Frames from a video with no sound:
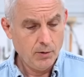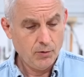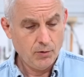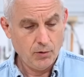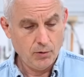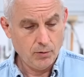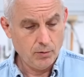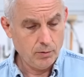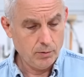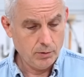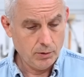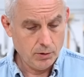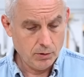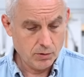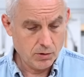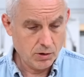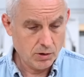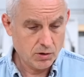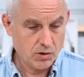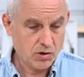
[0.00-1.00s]
to
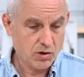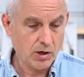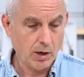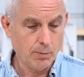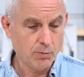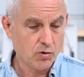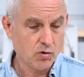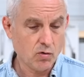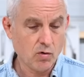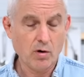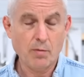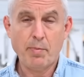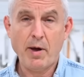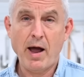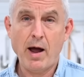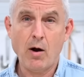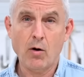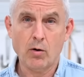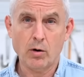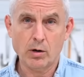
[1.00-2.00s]
using some sort of
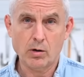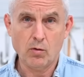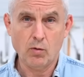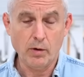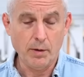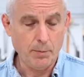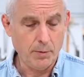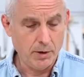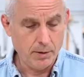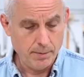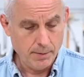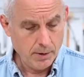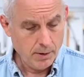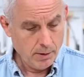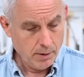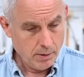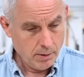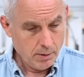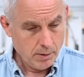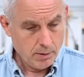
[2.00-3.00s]
power equipment,
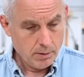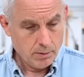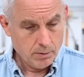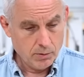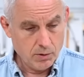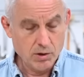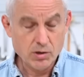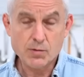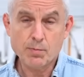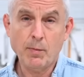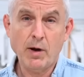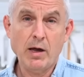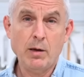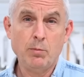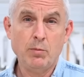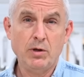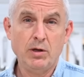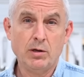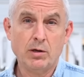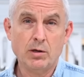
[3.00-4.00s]
this
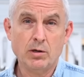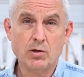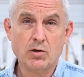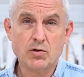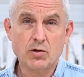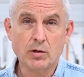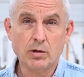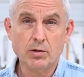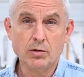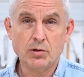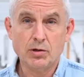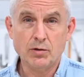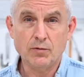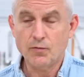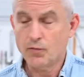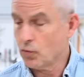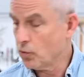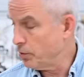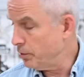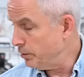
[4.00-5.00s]
might be a good solution
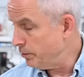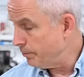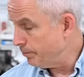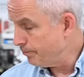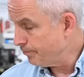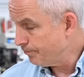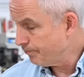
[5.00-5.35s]
for you.